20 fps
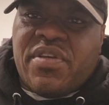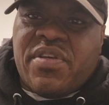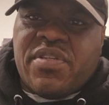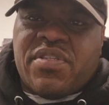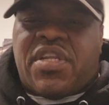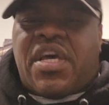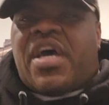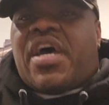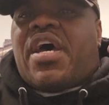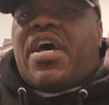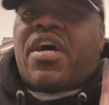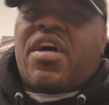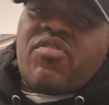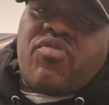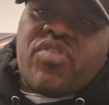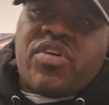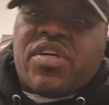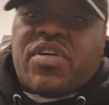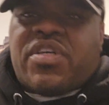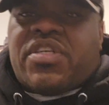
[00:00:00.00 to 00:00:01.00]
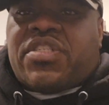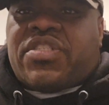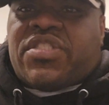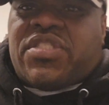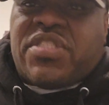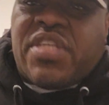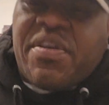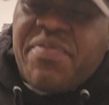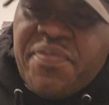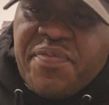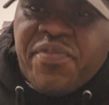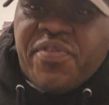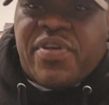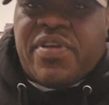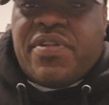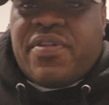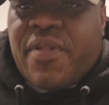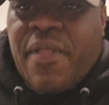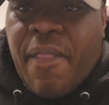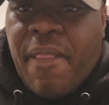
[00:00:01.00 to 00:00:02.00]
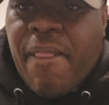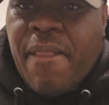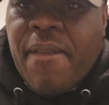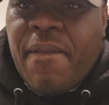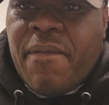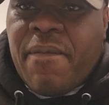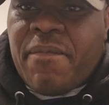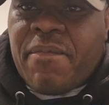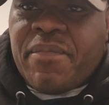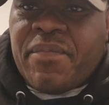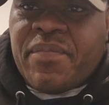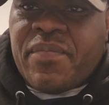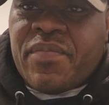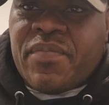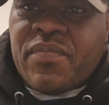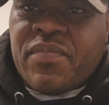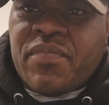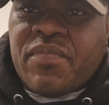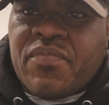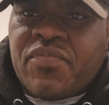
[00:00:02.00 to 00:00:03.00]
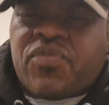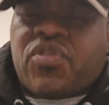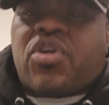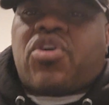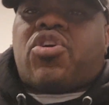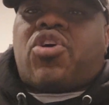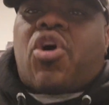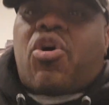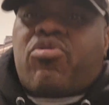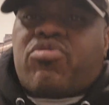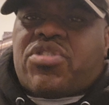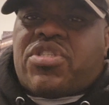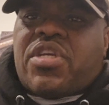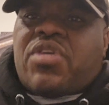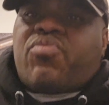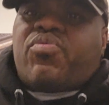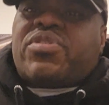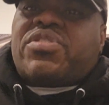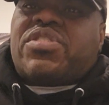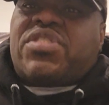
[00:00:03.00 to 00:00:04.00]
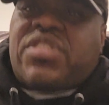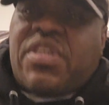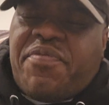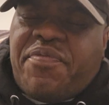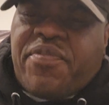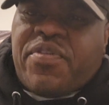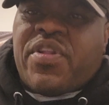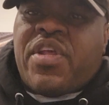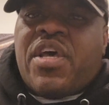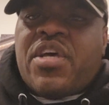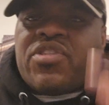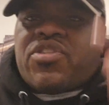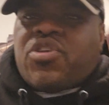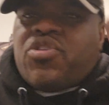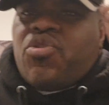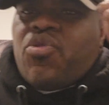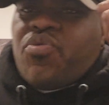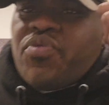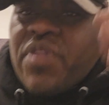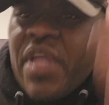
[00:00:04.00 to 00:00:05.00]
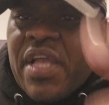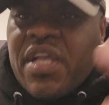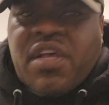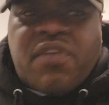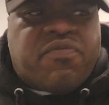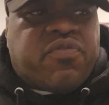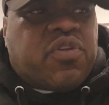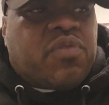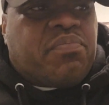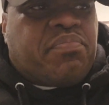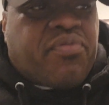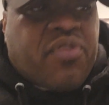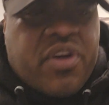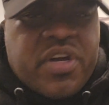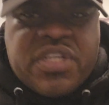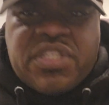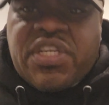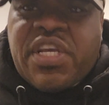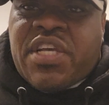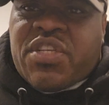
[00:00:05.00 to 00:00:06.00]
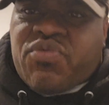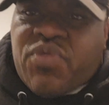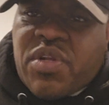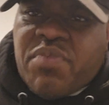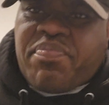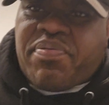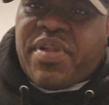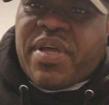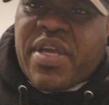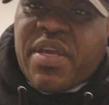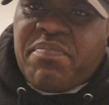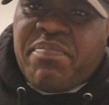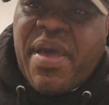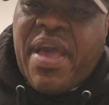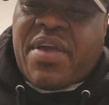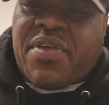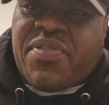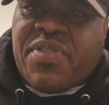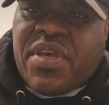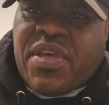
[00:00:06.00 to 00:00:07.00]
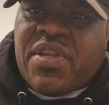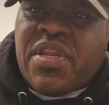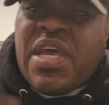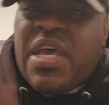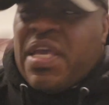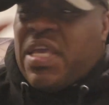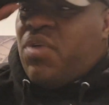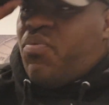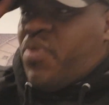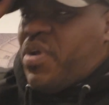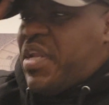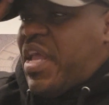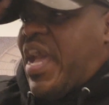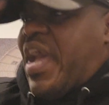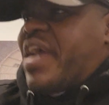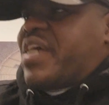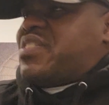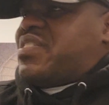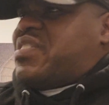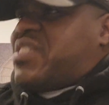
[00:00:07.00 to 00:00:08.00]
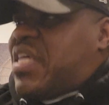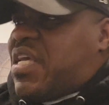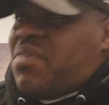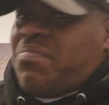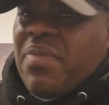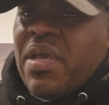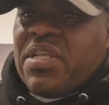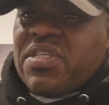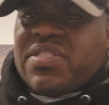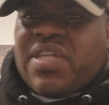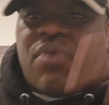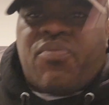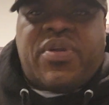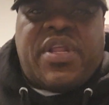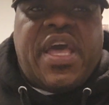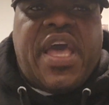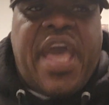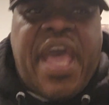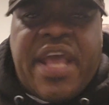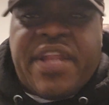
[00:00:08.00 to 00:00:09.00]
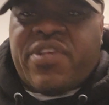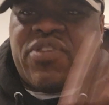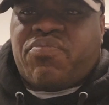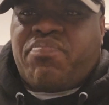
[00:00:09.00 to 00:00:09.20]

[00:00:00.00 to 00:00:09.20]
The era is different. The coaching was different. Do you think if LeBron James would have played back then, he wouldn't have had teammates that would have had his